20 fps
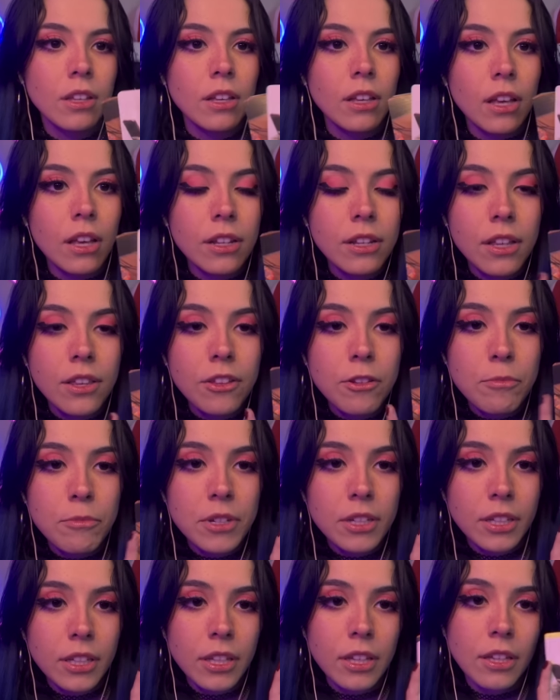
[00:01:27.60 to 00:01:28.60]
another
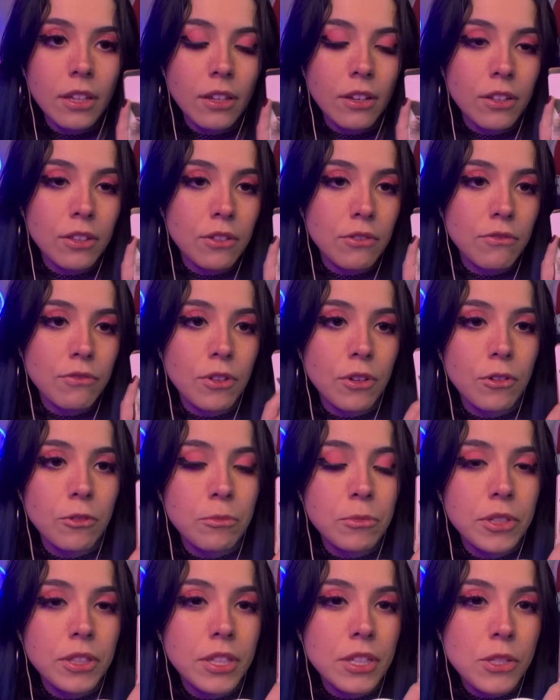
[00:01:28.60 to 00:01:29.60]
monkey on the phone,
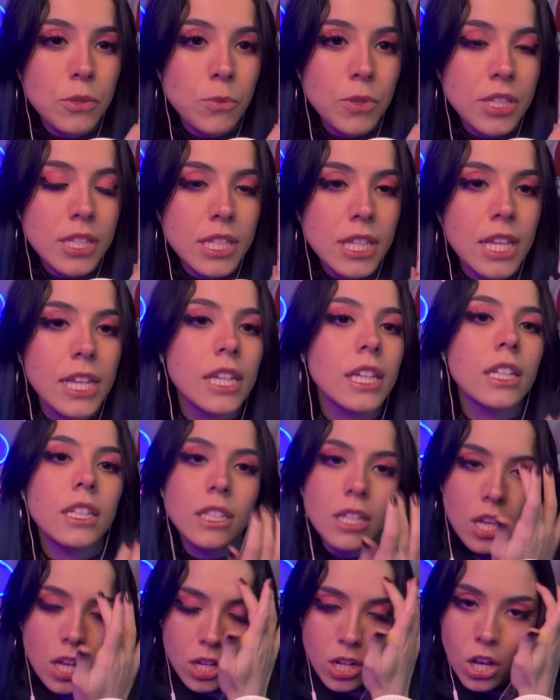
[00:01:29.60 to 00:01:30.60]
but this one's like
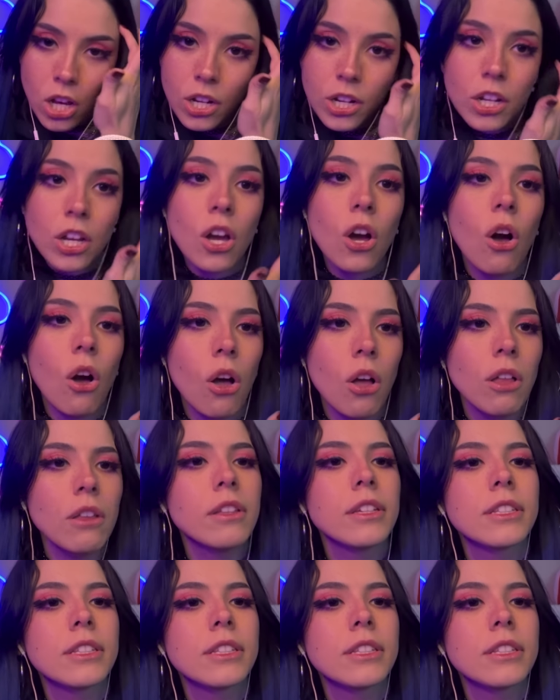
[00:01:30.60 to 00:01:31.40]
not on a call.